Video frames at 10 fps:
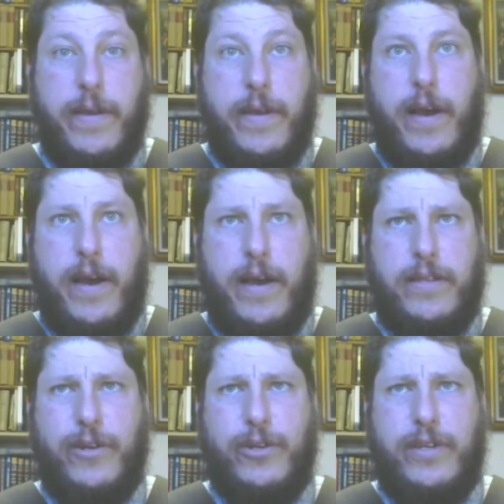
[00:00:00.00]
Uh,
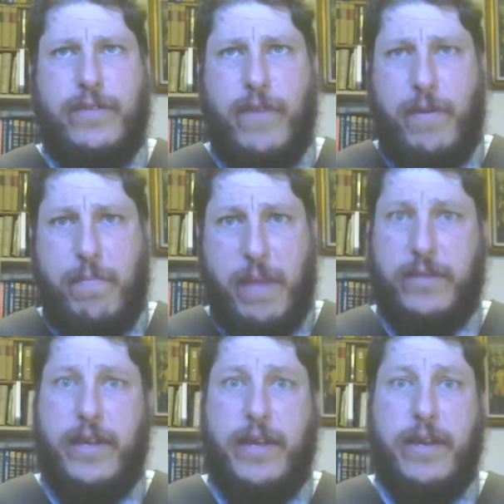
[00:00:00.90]
liturgy is a very
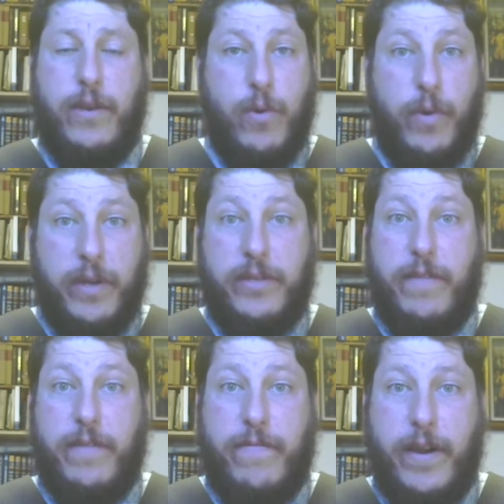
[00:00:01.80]
messy,
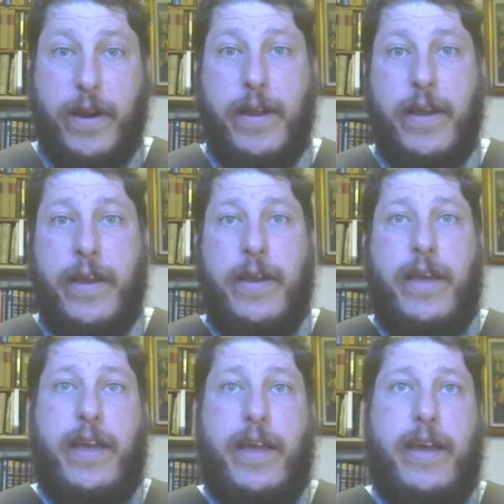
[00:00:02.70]
noisy affair,
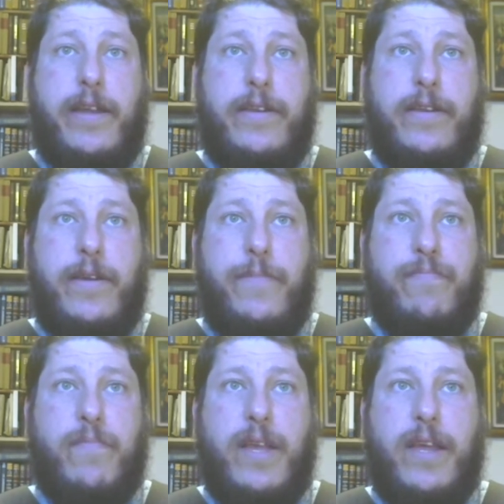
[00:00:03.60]
and
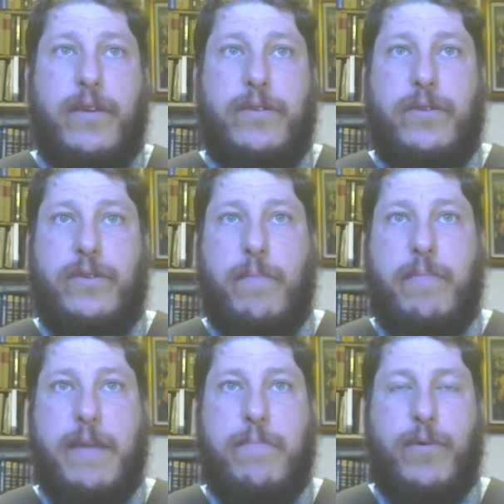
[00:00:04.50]
you know so some
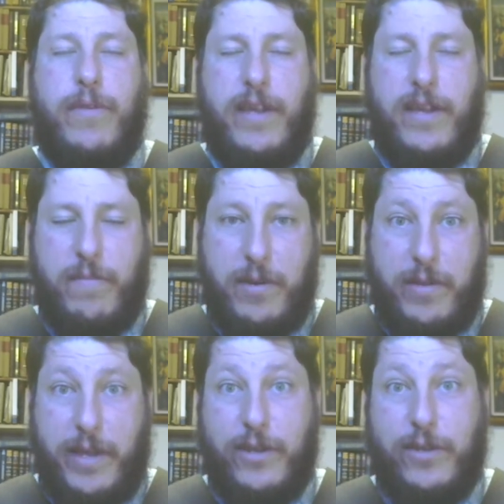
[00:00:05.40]
people would think of the
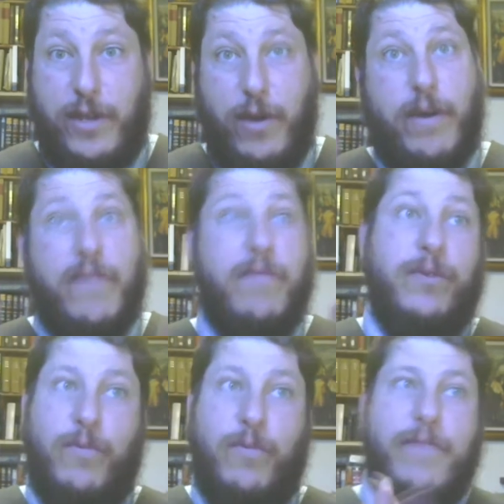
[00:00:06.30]
Middle Ages, think, oh,
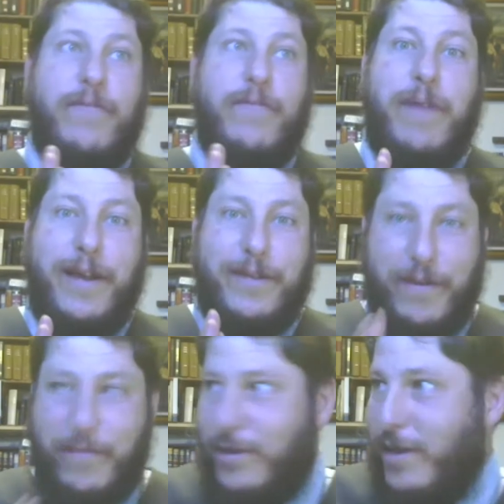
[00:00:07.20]
everyone's so wonderfully pious, and
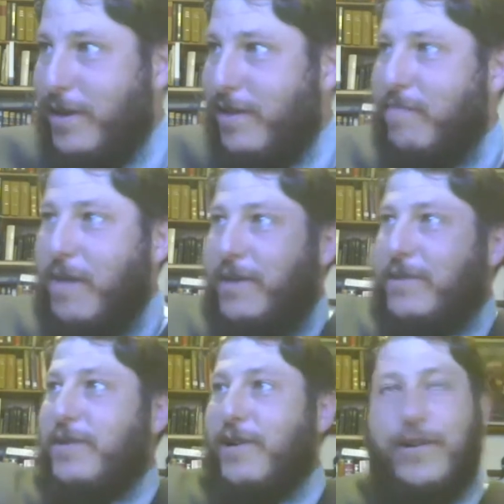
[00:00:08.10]
everyone's thinking of
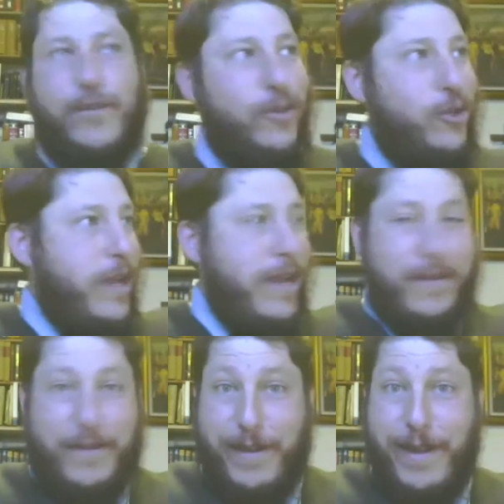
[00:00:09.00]
monasteries and
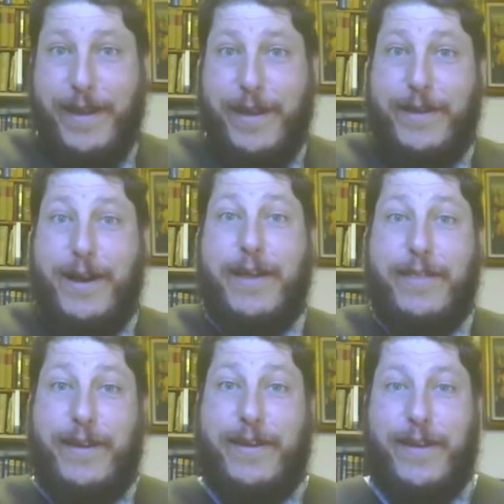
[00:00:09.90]
chant
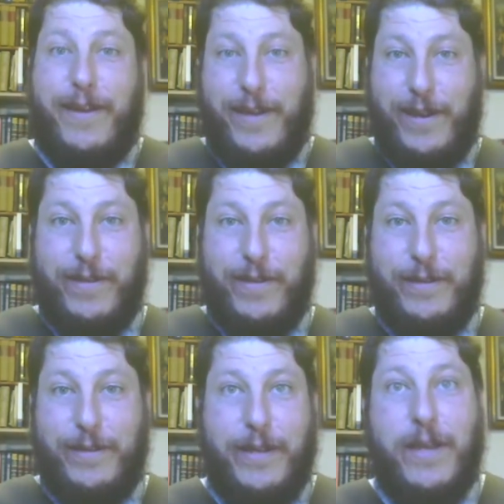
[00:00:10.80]
gothic and, and all these things.